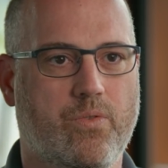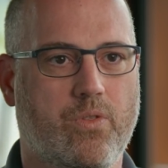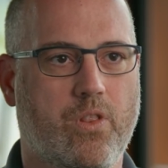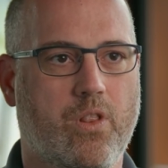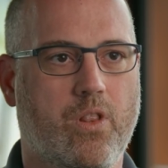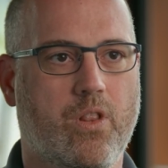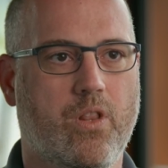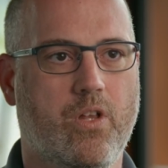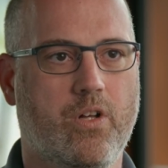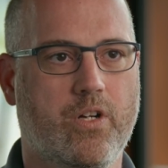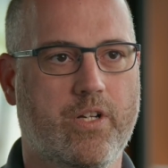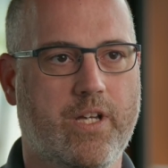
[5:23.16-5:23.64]

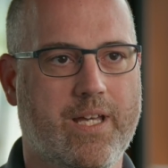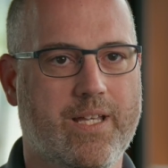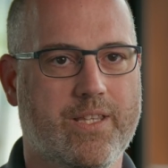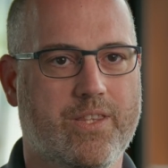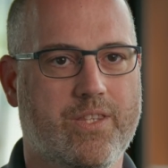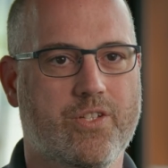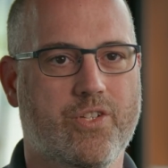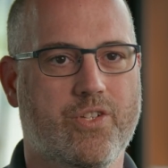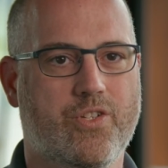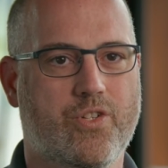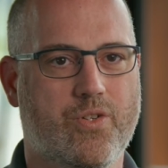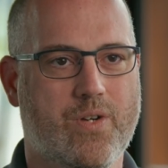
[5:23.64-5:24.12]
look
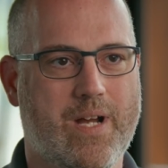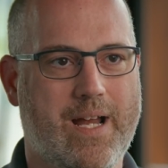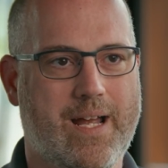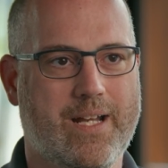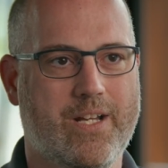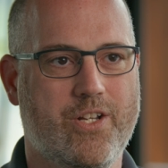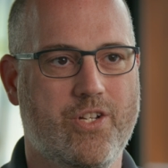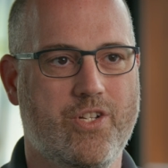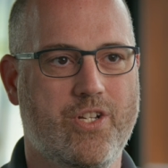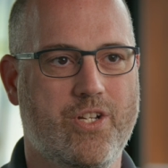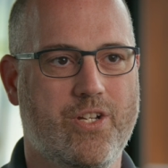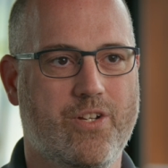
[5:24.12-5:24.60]
at the
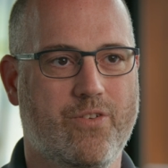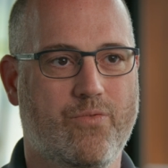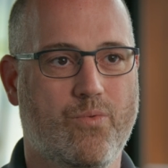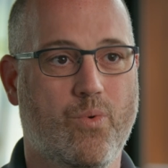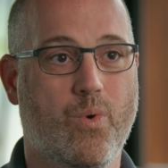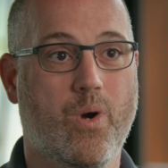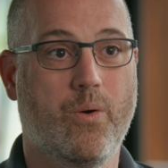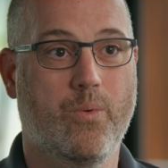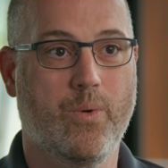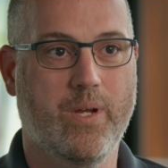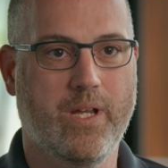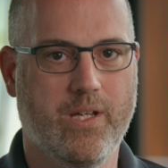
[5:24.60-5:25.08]
strategy of
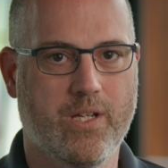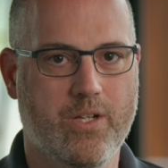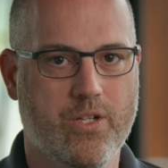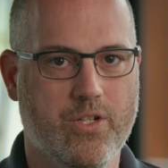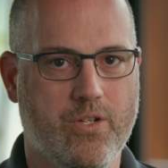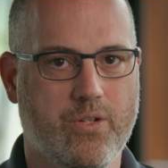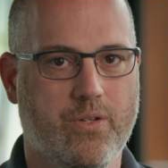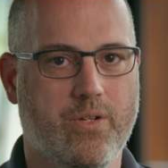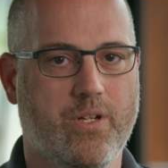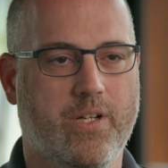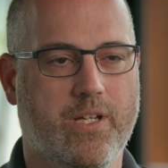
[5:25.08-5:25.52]
what we can do